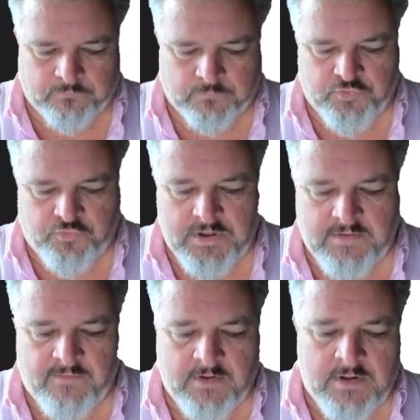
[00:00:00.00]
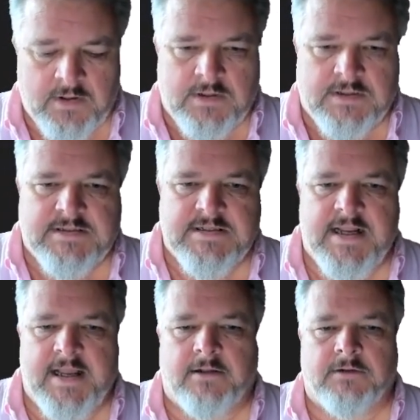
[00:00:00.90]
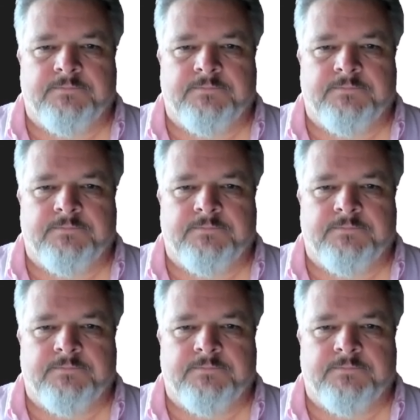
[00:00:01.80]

Retrieve DDL.